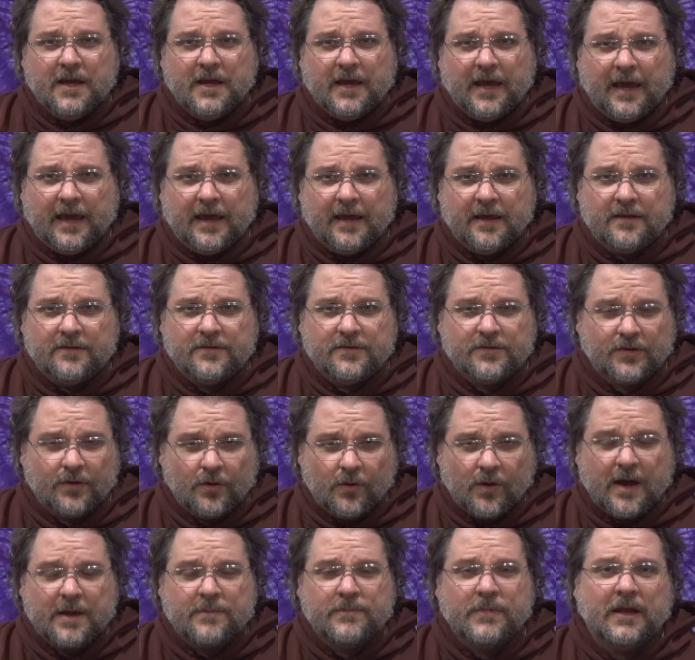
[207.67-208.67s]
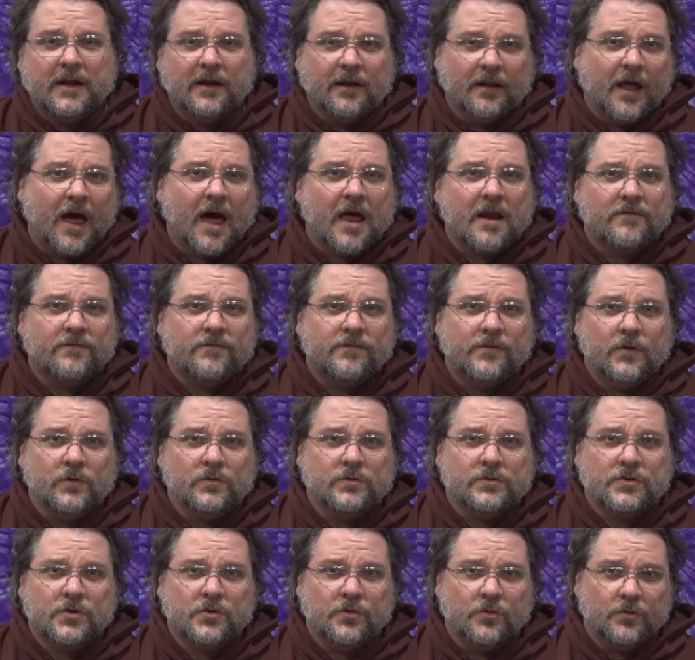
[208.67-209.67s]
And so I meet a lot of
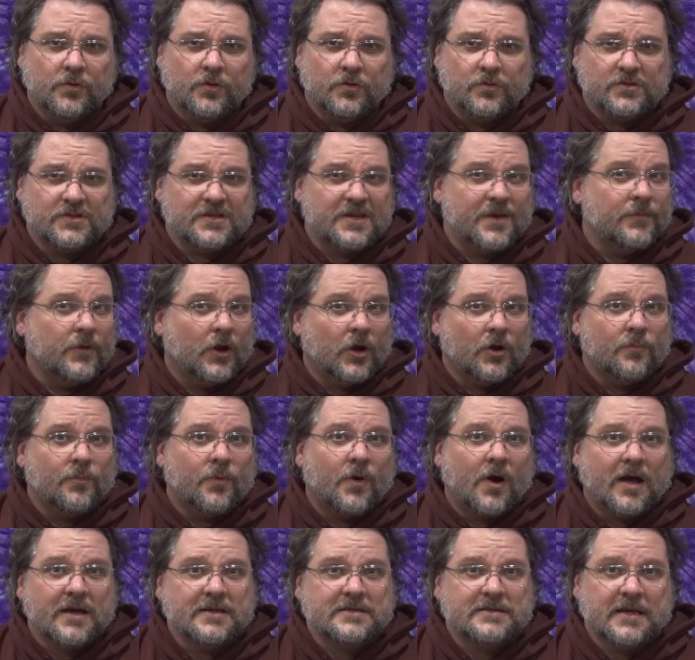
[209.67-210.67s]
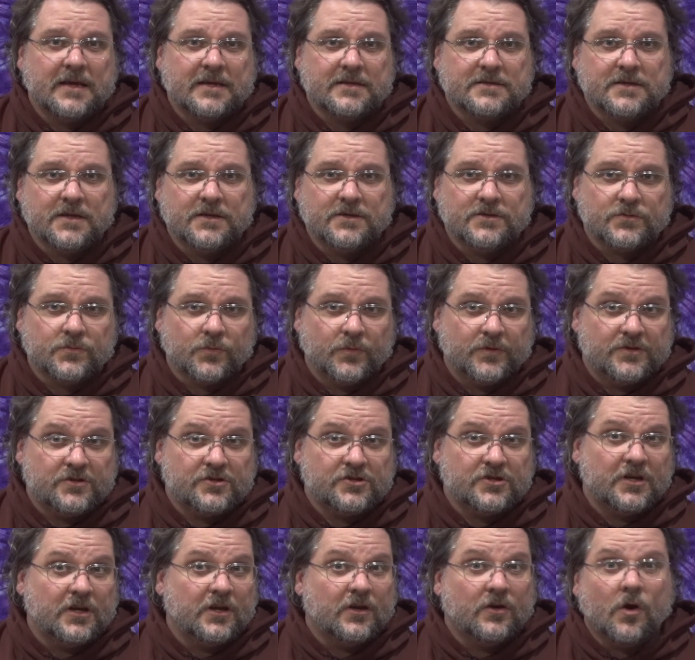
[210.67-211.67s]
folks who do similar processes with
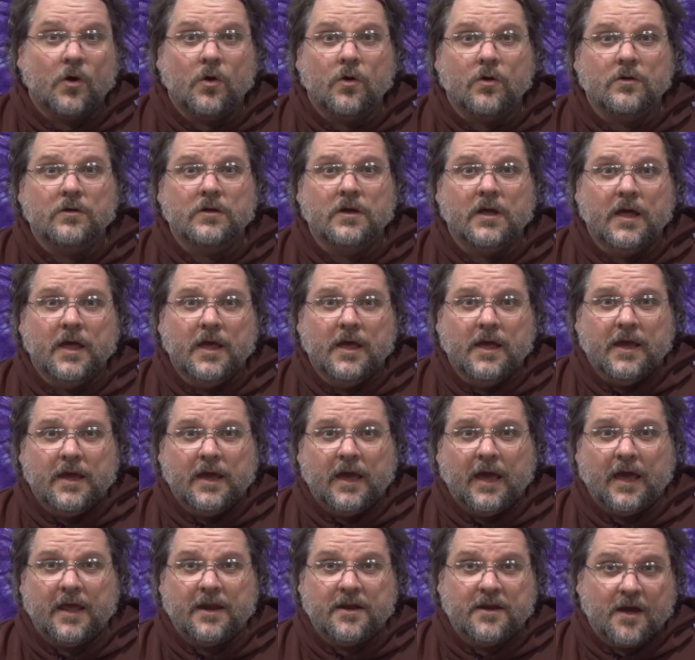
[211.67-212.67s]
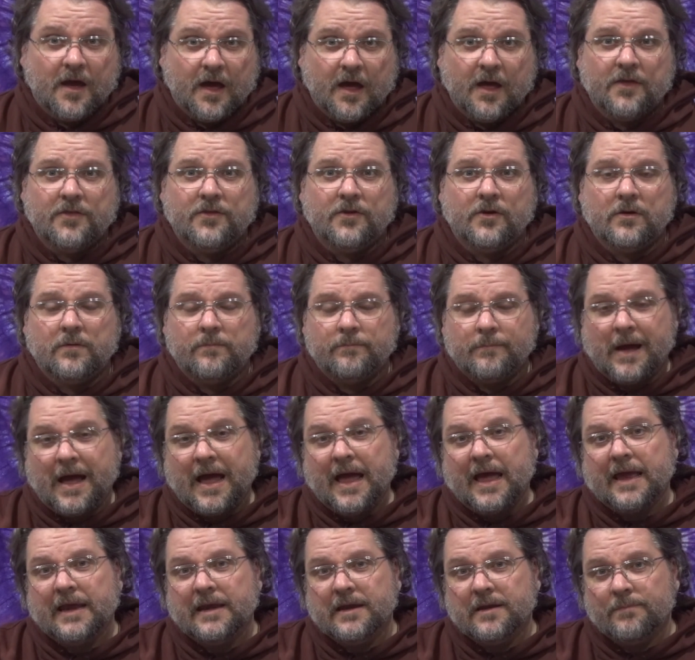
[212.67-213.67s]
Qigong and other
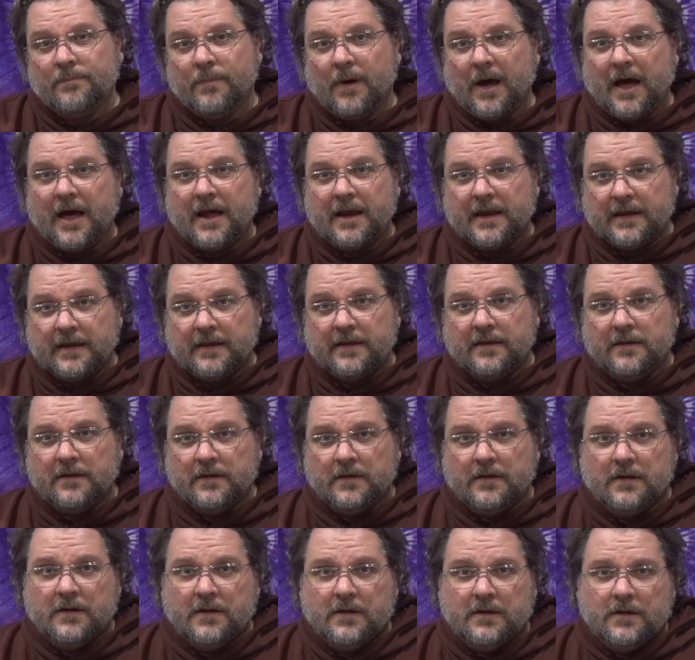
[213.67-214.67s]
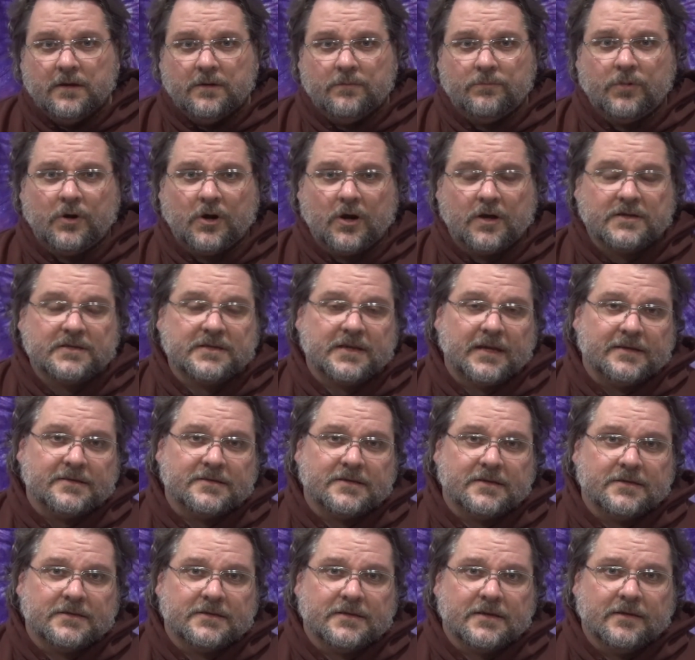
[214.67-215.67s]
mind-body
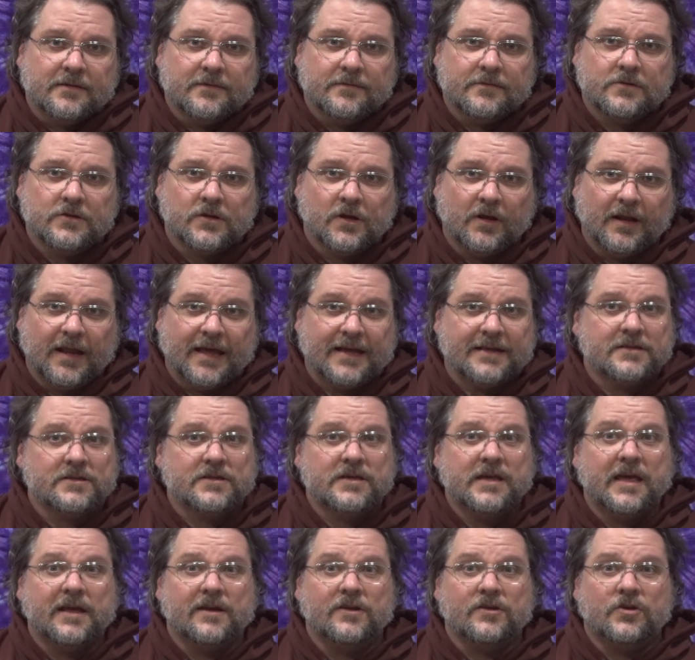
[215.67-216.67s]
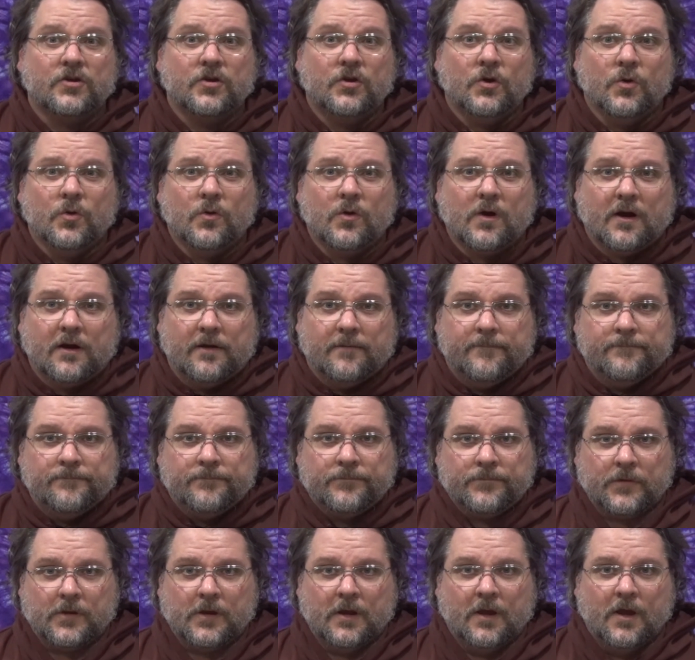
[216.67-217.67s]
processes. So let's get to it.
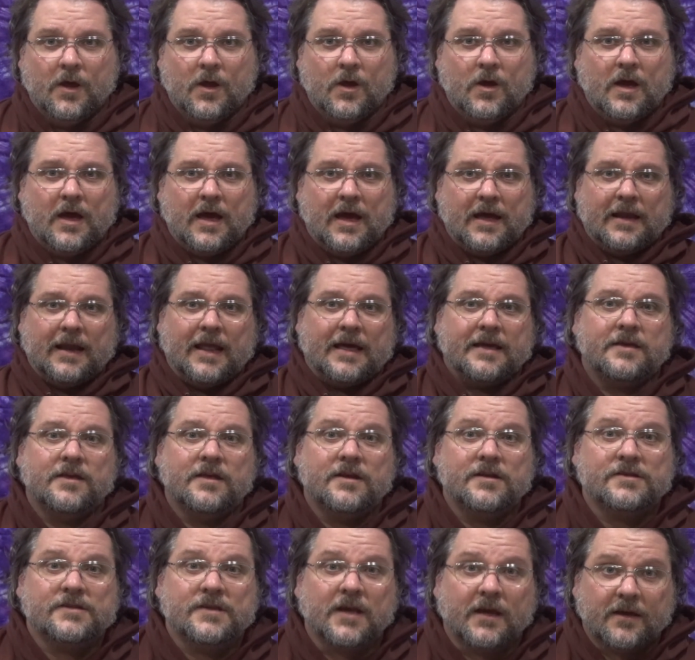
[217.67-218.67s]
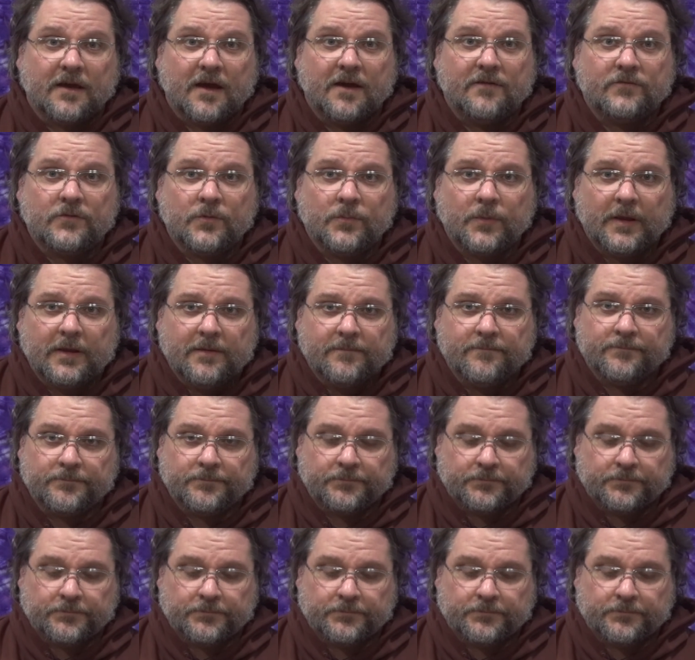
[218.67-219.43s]
I'd like you to sit comfortably.